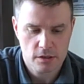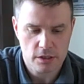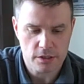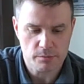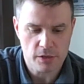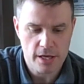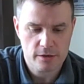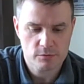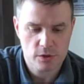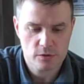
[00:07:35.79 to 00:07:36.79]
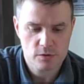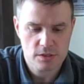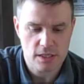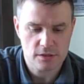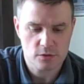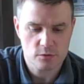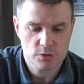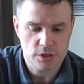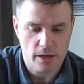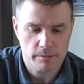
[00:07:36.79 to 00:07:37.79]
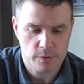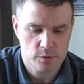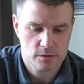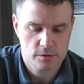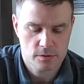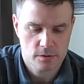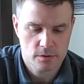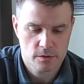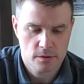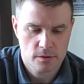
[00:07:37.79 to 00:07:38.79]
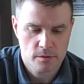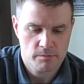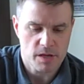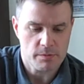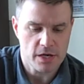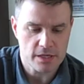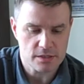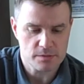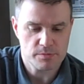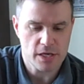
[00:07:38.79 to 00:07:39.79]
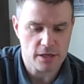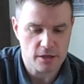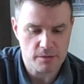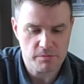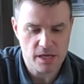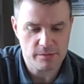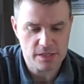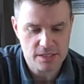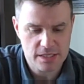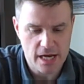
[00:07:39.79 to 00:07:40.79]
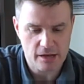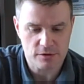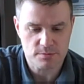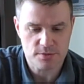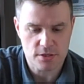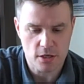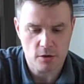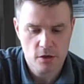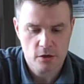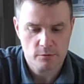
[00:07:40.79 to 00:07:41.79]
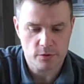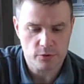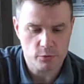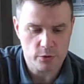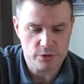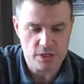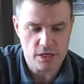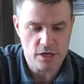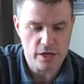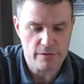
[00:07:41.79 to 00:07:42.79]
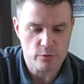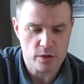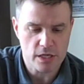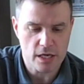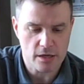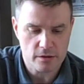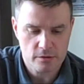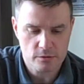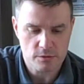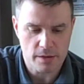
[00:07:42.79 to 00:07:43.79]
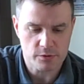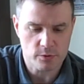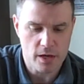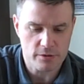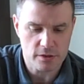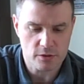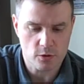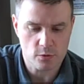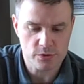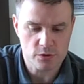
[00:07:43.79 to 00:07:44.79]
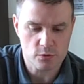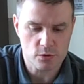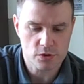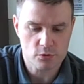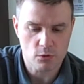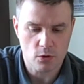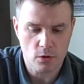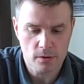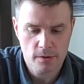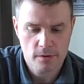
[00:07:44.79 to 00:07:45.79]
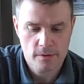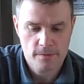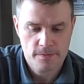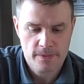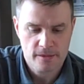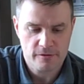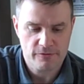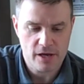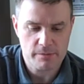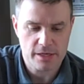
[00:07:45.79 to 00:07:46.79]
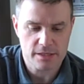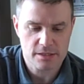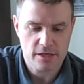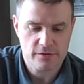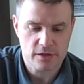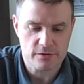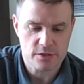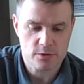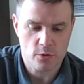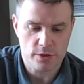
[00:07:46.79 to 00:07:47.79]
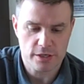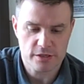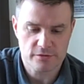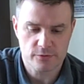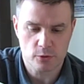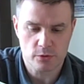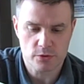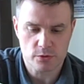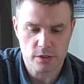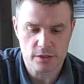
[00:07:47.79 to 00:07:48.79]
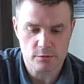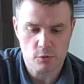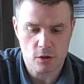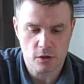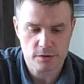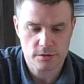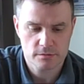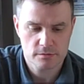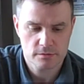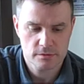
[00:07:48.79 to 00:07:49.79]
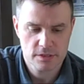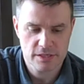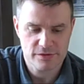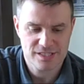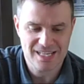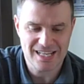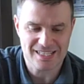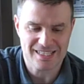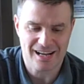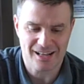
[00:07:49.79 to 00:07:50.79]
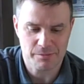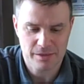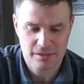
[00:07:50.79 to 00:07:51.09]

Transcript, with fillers: and the Black Rose Tattoo Shop. My mind is bent on a baby scallop shell with the words never again wrapped around it in old school scroll. The fat man has nothing of the sort, and his folders are on his walls. He's never seen a scallop.